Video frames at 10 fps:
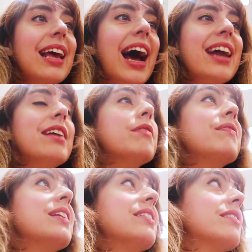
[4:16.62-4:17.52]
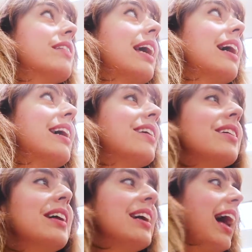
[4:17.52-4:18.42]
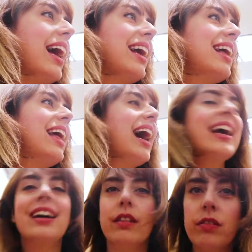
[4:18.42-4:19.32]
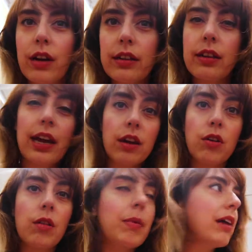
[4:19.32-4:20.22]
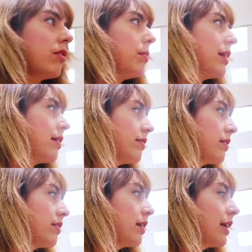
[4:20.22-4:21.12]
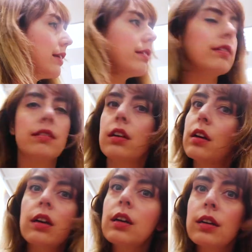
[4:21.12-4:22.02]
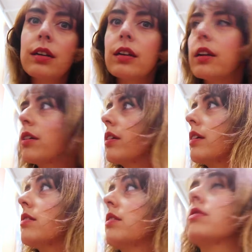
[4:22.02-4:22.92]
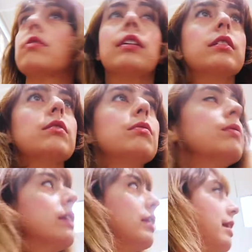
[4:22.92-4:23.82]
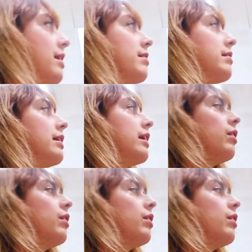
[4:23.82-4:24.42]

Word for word: I didn't even finish in that aisle. I, I got distracted, I had to go to the bathroom, and then I saw sunglasses girl gets distracted really easily.